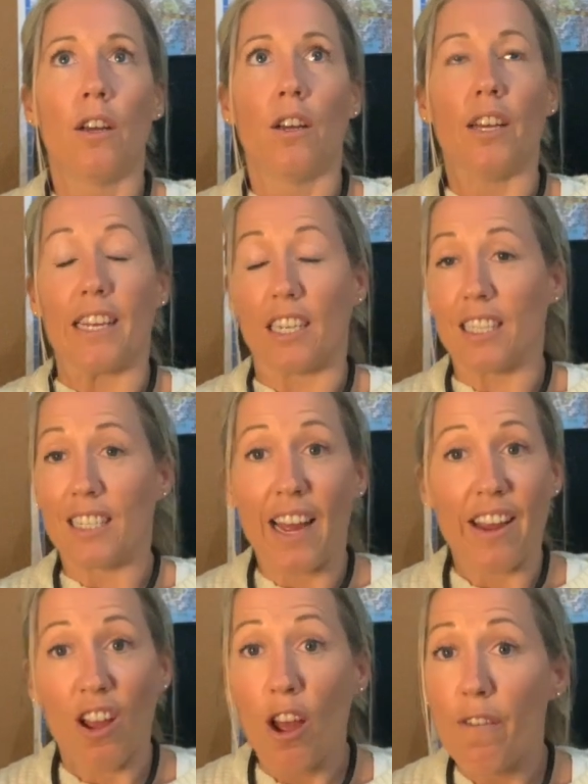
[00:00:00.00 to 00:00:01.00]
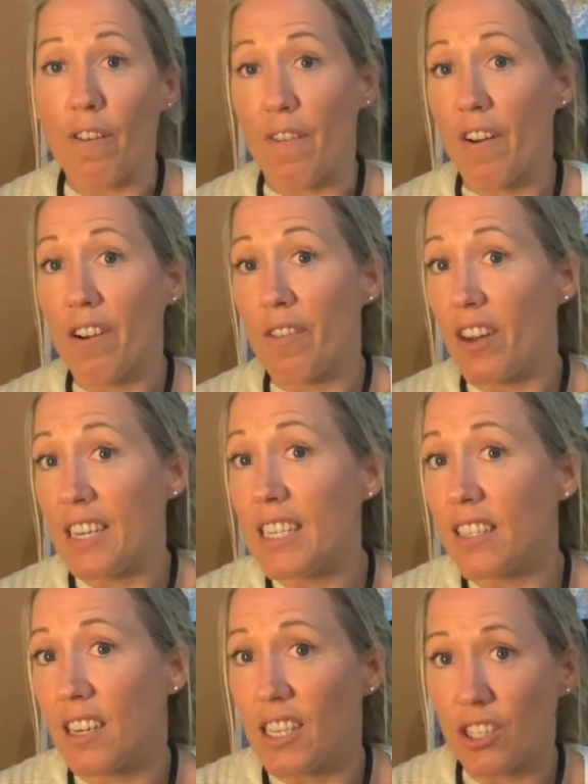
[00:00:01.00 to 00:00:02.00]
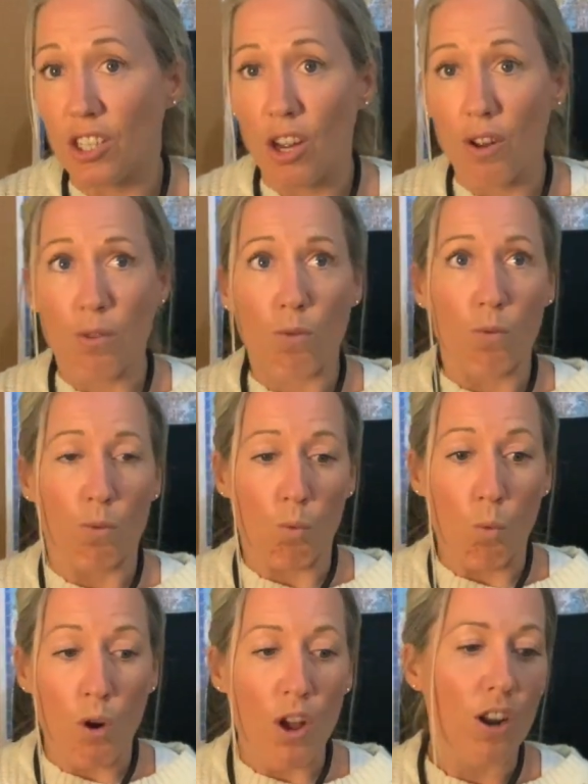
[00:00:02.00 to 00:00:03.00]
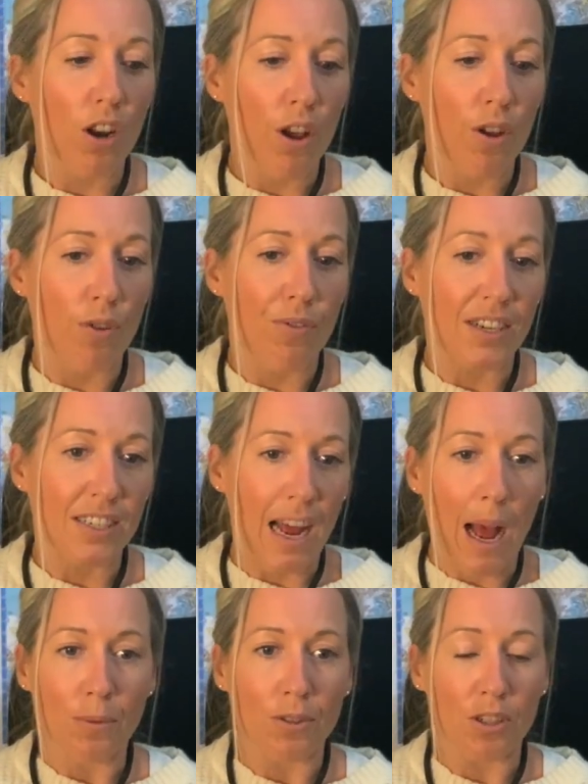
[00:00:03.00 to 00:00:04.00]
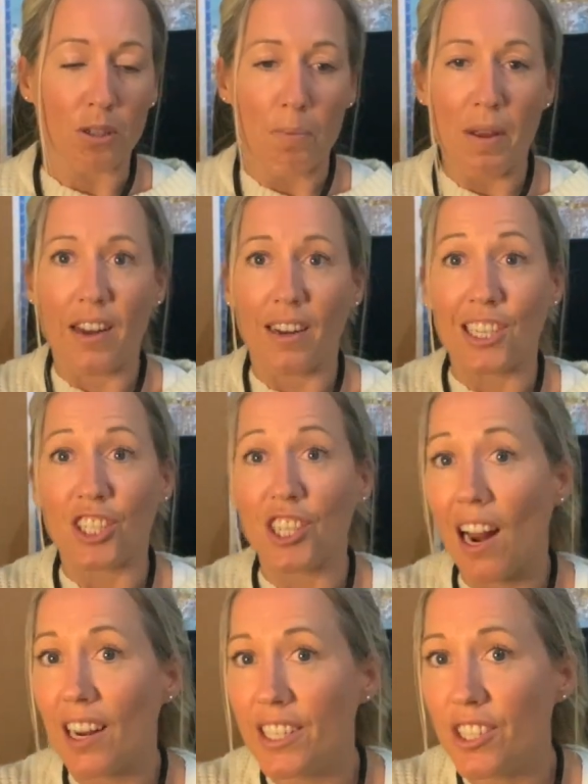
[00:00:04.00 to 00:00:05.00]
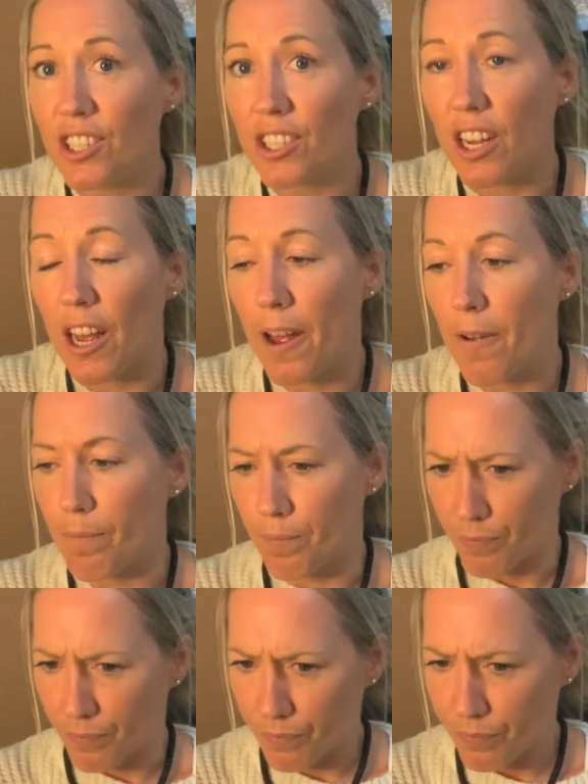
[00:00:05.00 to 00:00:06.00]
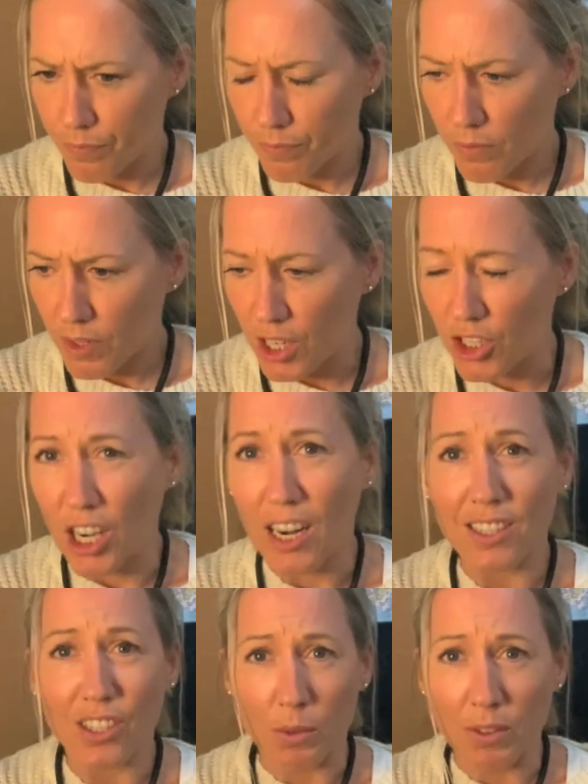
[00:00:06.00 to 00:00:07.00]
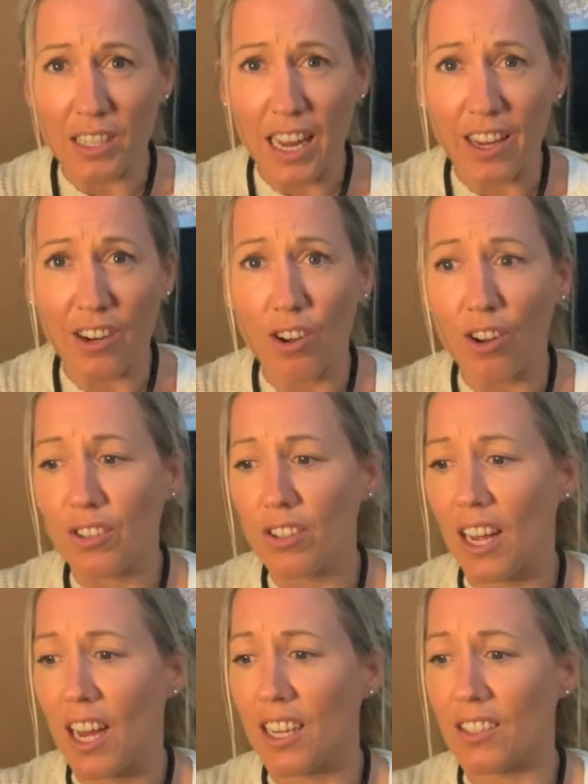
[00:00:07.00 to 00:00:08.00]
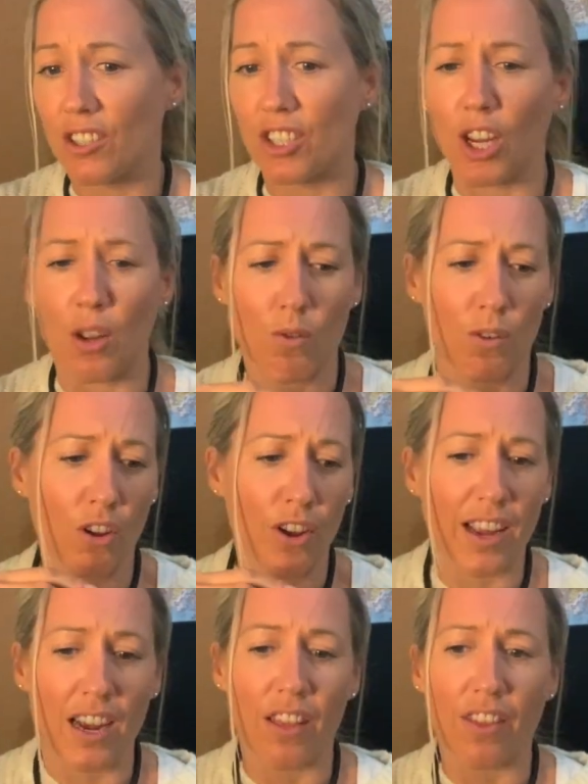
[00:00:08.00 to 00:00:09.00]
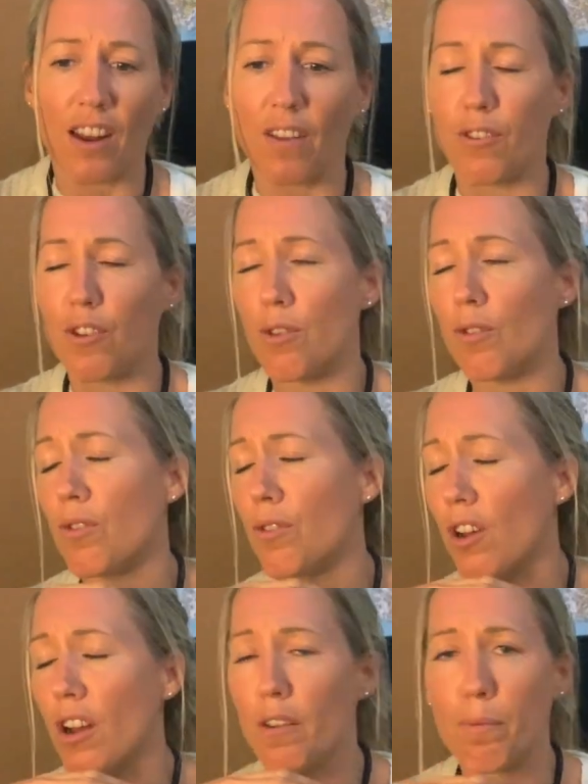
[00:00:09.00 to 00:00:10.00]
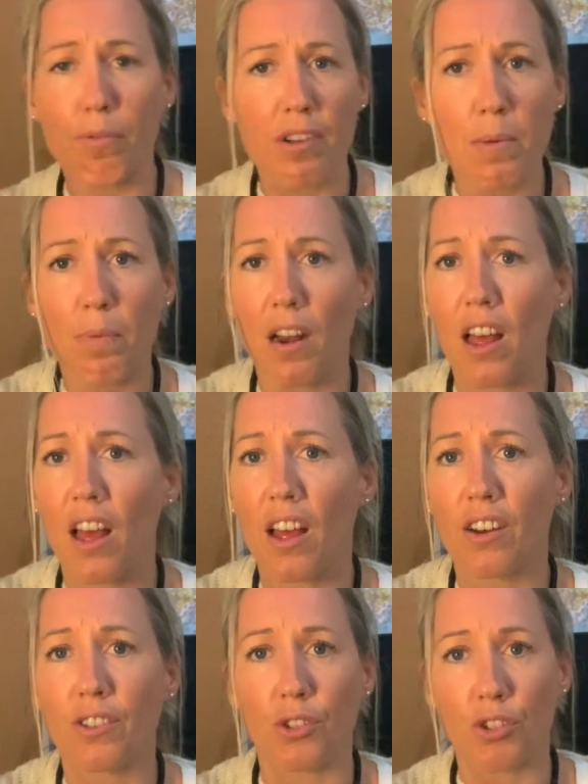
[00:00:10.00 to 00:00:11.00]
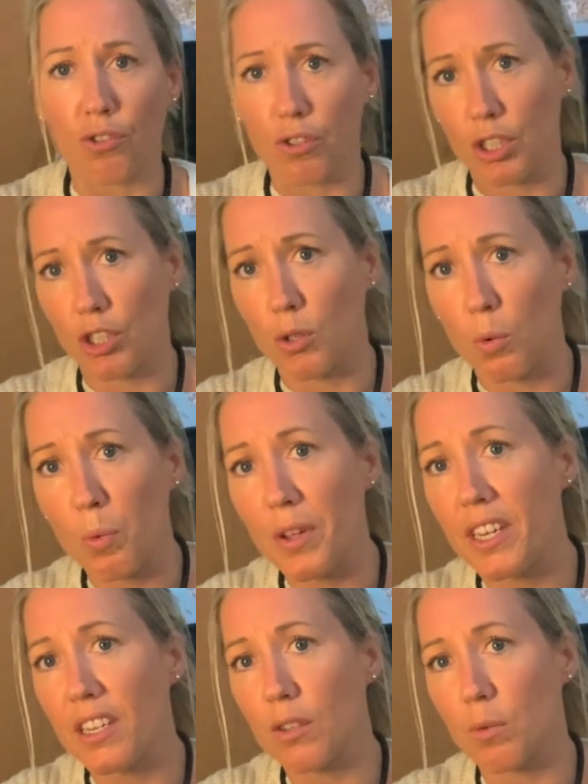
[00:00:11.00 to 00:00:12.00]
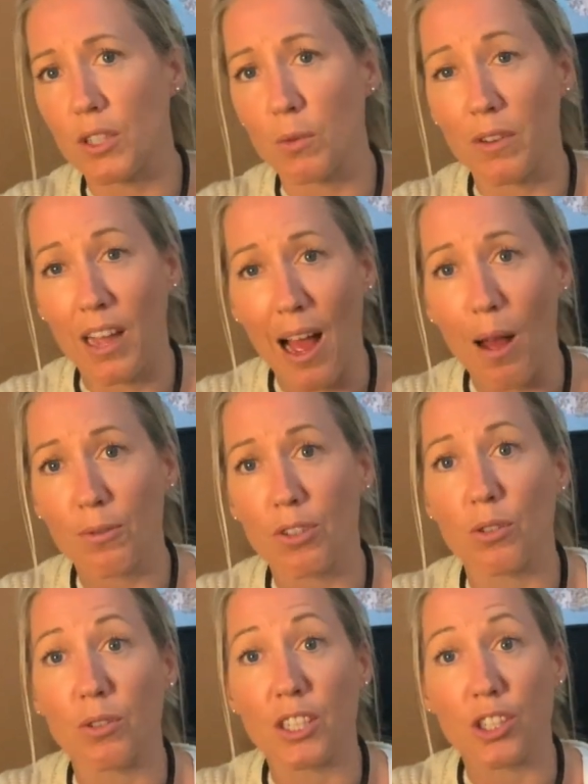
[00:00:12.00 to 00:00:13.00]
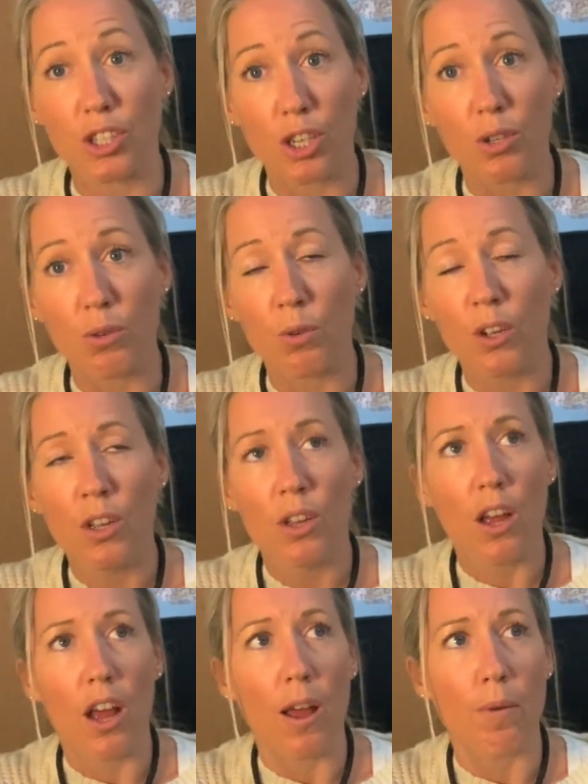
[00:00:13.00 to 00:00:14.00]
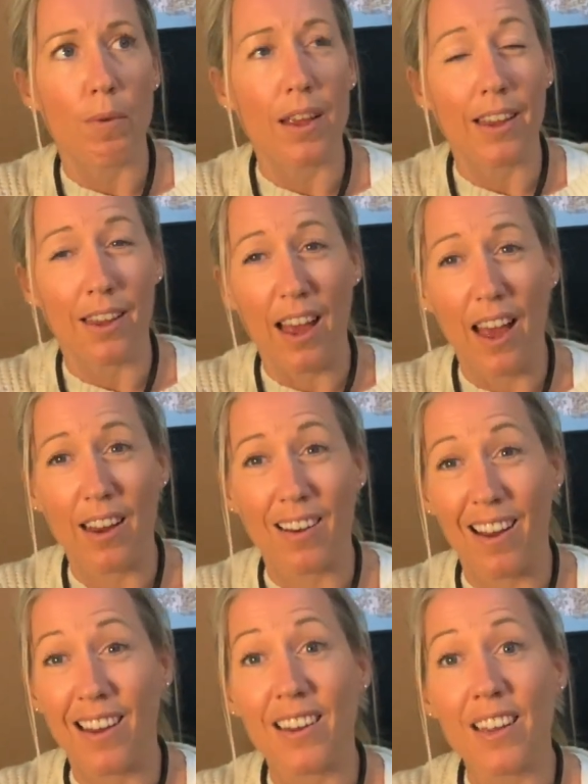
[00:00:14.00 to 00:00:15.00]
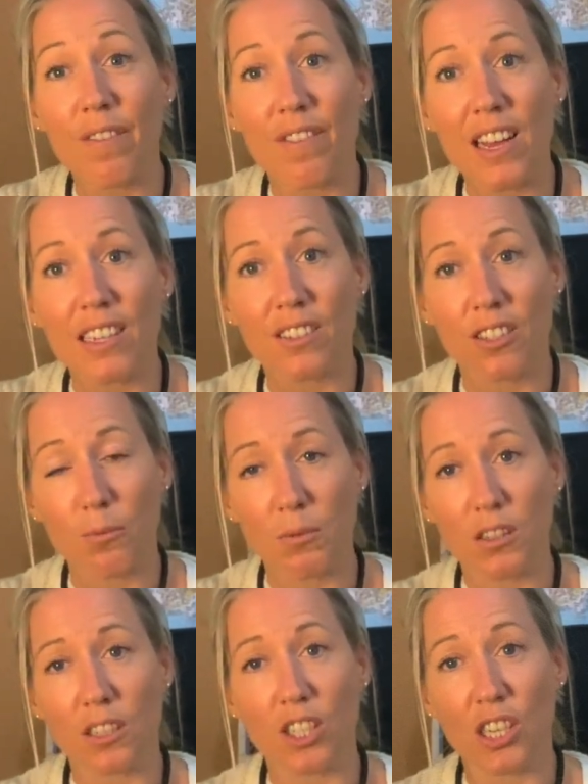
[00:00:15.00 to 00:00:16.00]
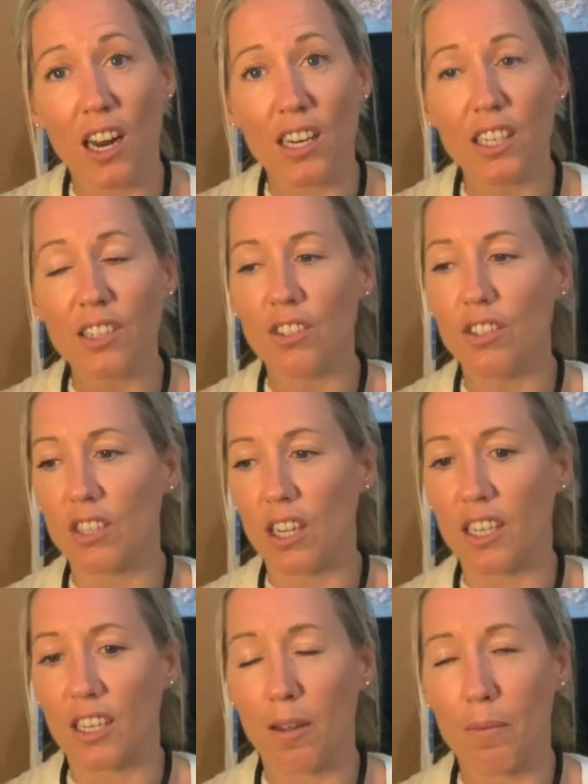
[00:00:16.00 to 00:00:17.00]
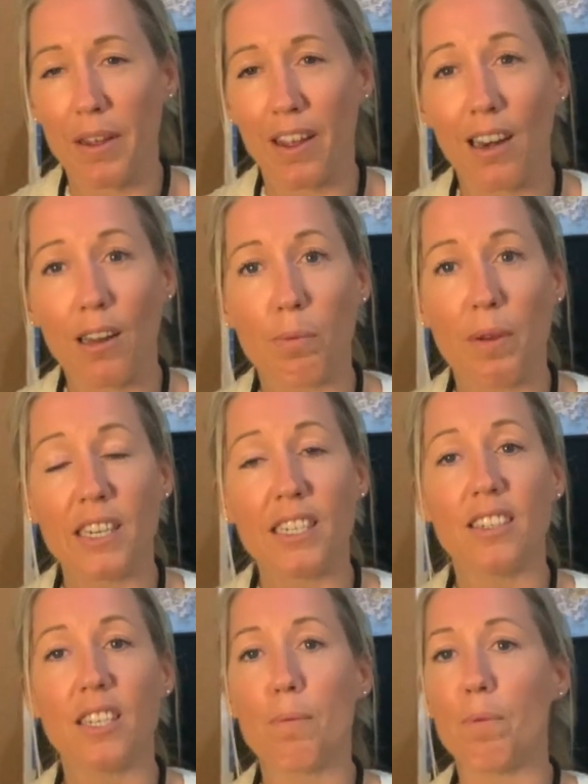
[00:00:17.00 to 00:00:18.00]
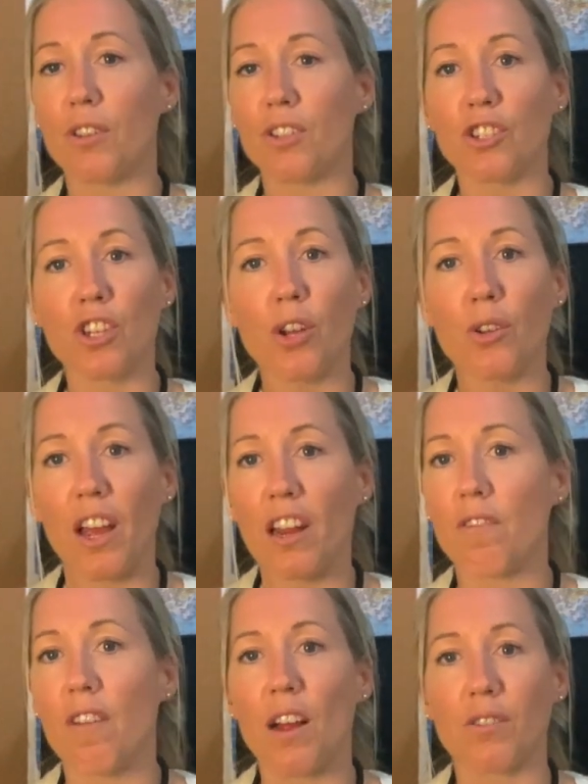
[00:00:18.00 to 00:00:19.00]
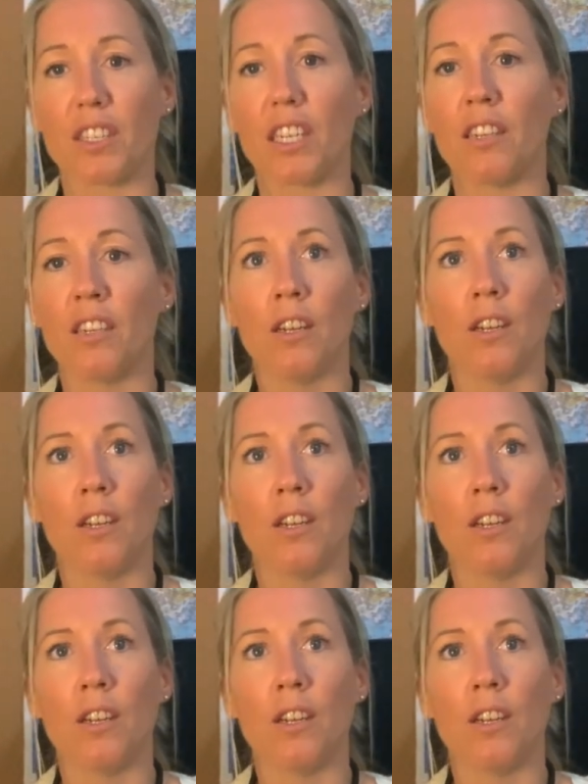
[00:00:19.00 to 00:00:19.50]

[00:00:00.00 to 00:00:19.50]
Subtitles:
it can take over very easily. So workload has absolutely been a challenge that we've taken on. And like anything, if you kind of pre-plan, you structure your weeks, which we absolutely do, it can alleviate some of the challenge, and it can make it a little bit easier, but there's no getting around it.